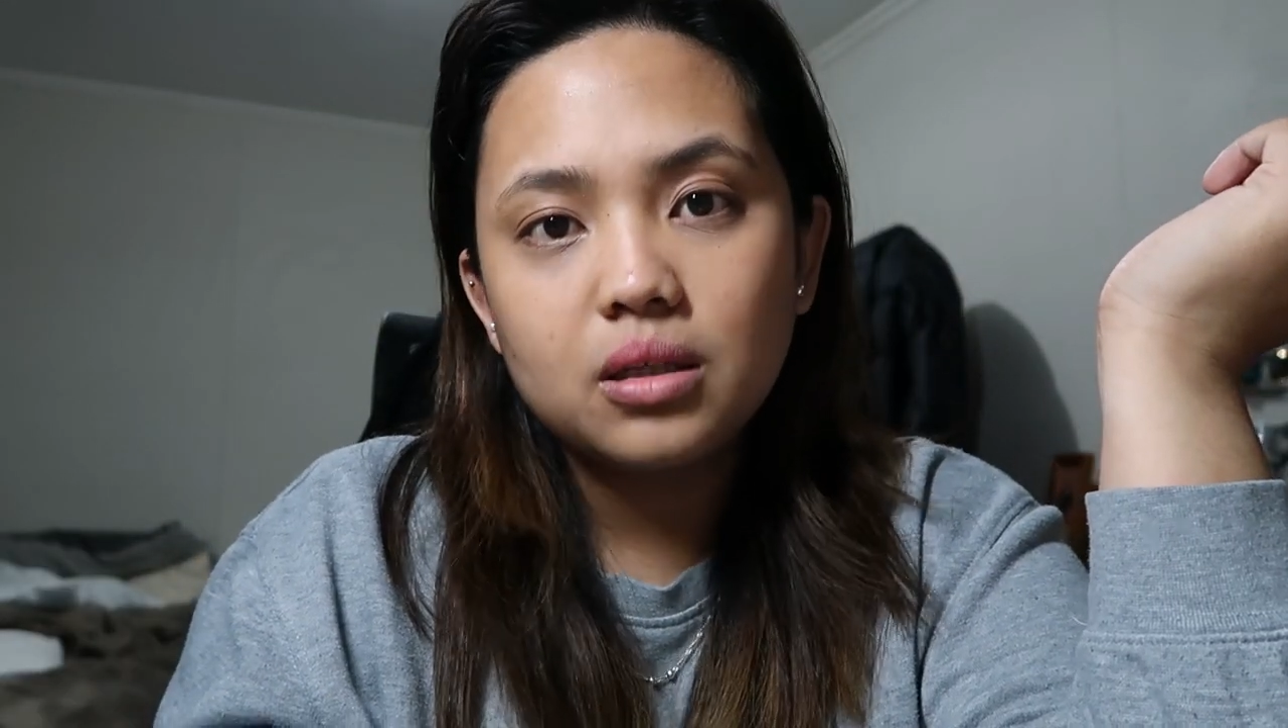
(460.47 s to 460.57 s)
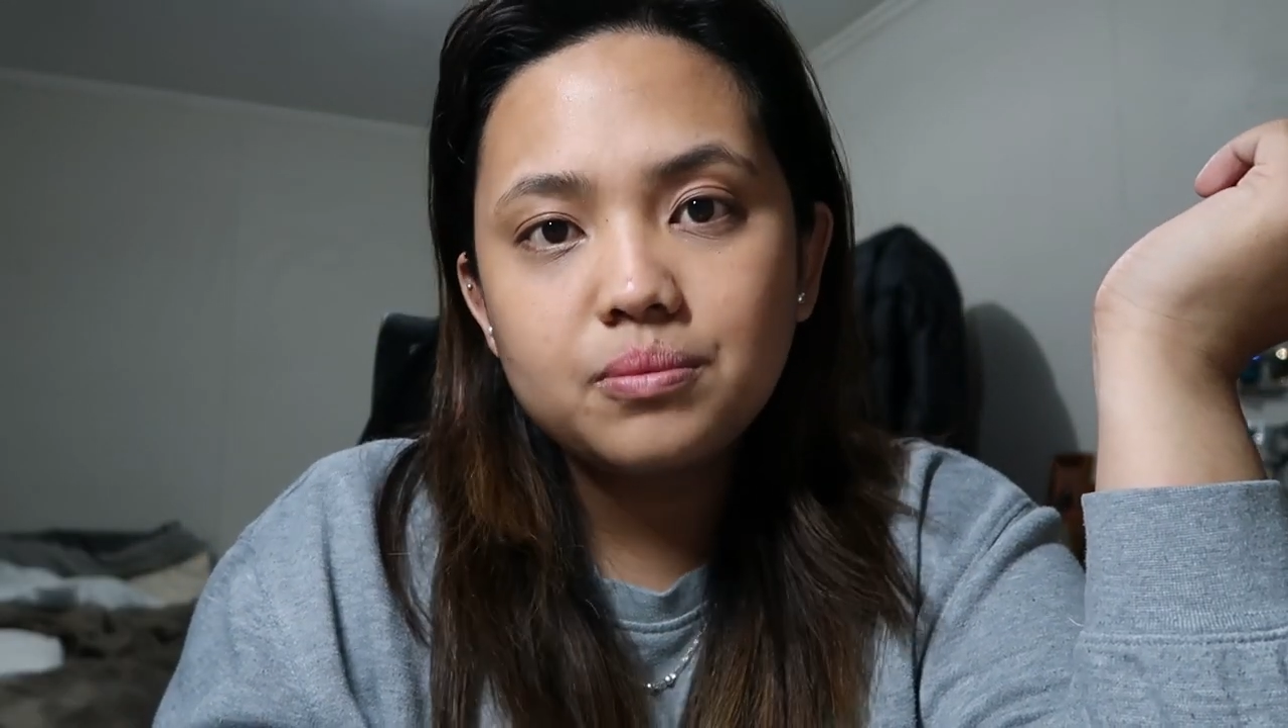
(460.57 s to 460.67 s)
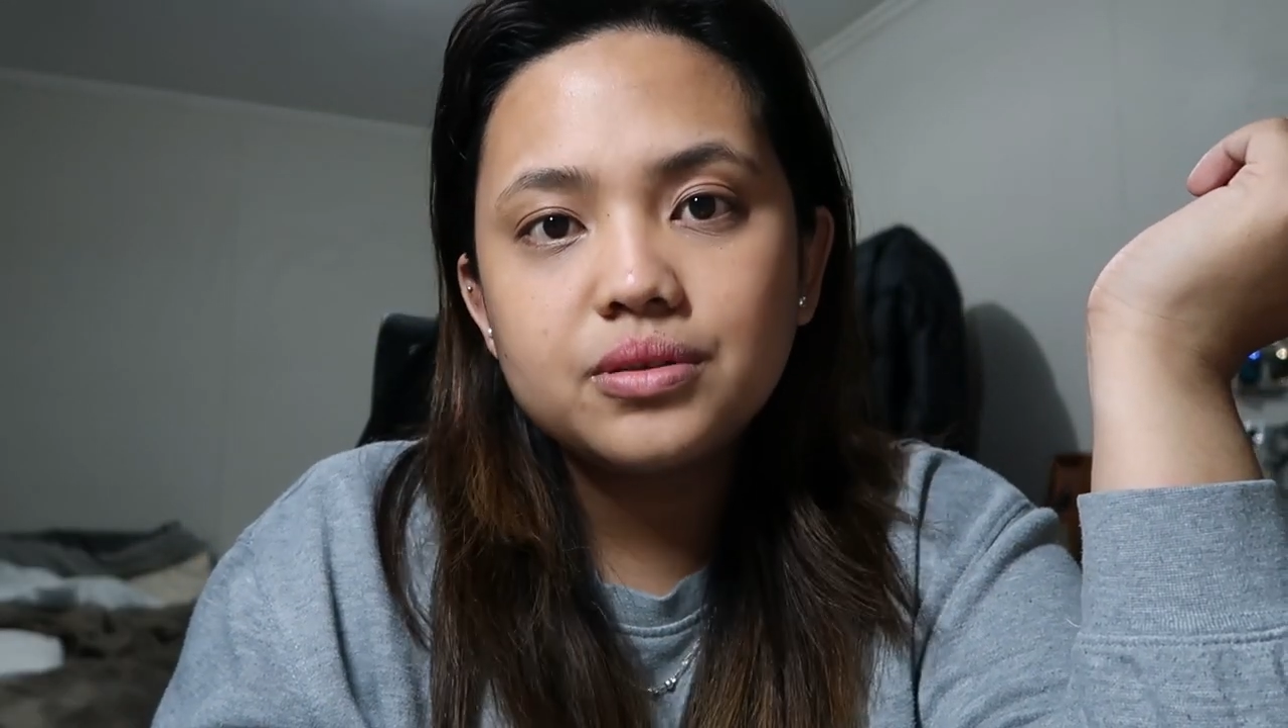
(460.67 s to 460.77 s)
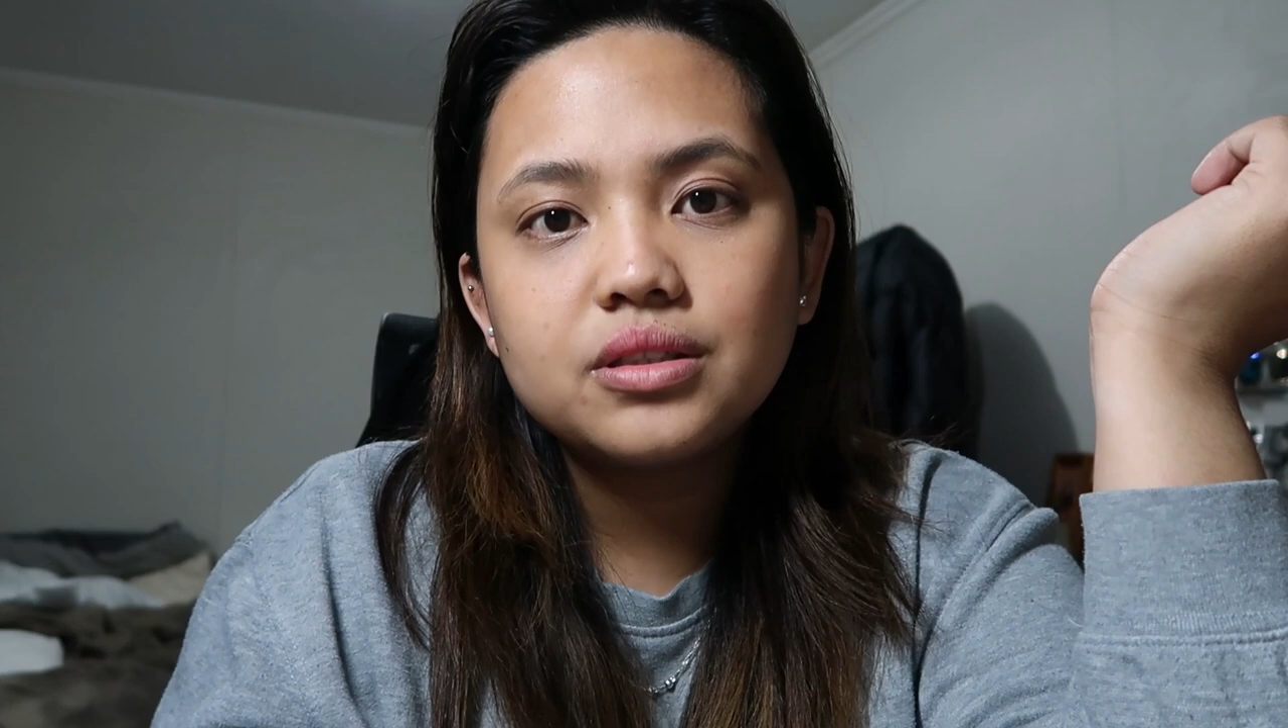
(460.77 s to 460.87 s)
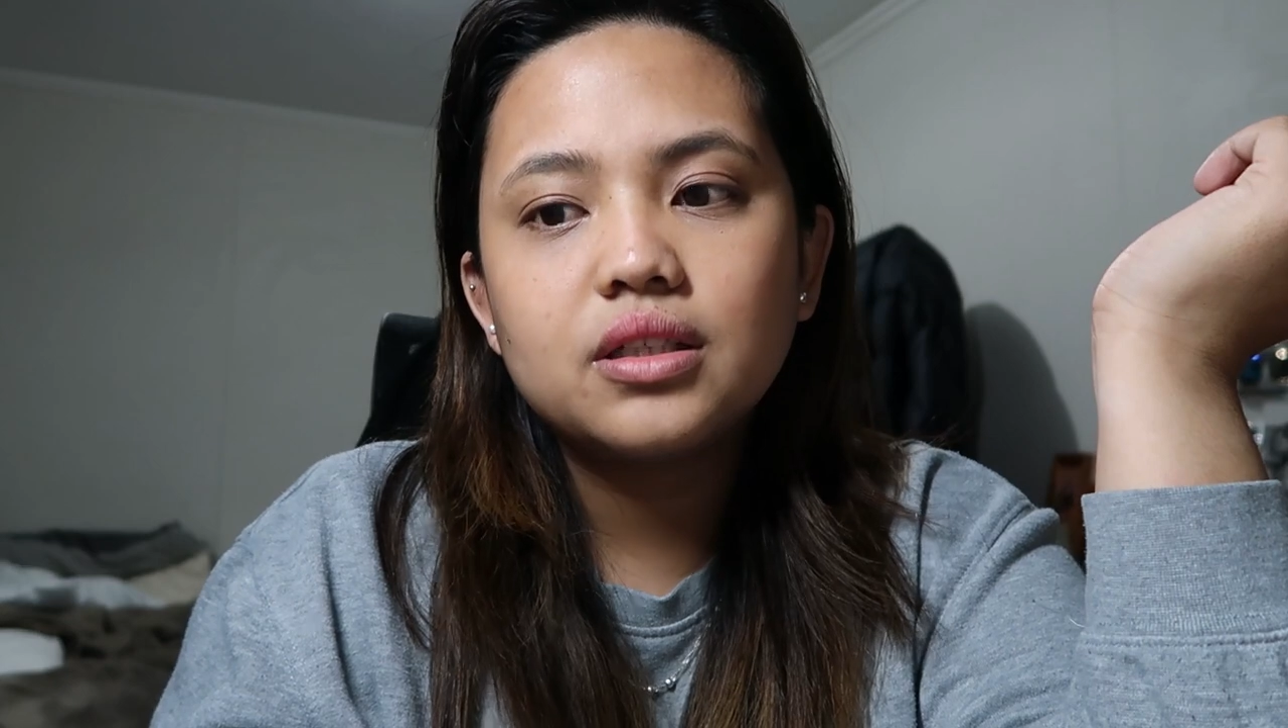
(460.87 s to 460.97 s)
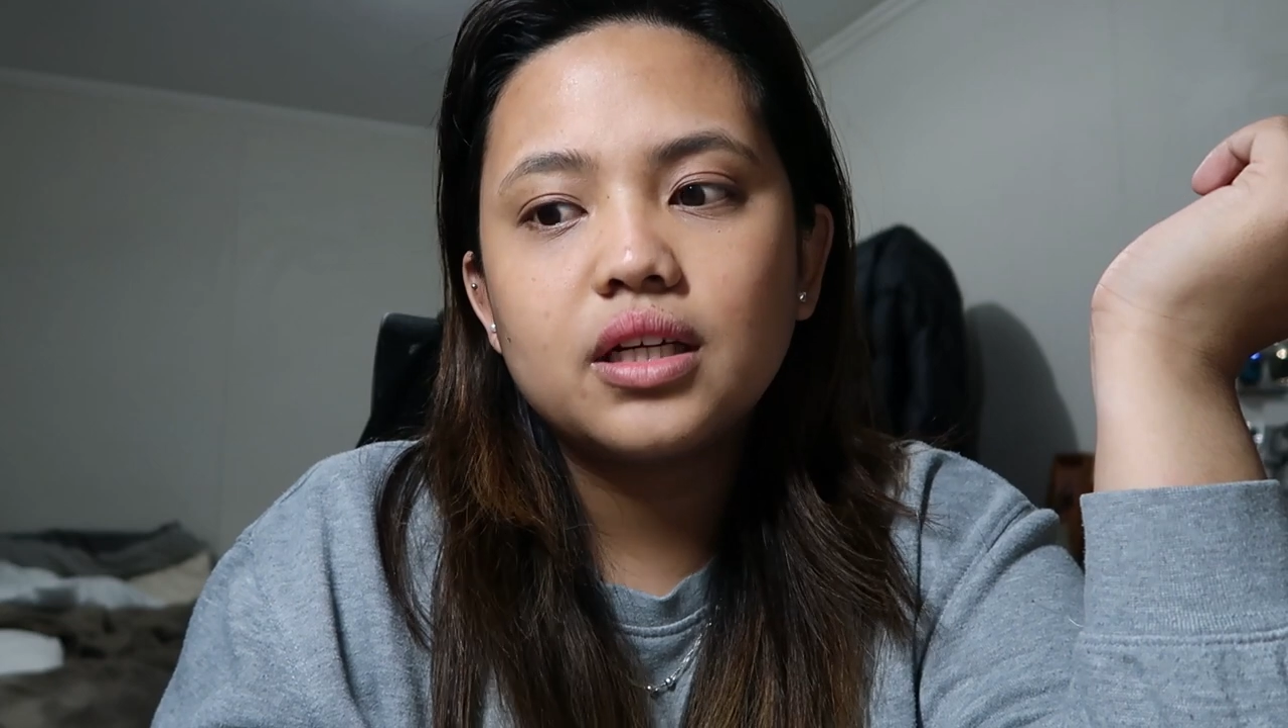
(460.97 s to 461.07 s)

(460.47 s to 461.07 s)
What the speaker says: lips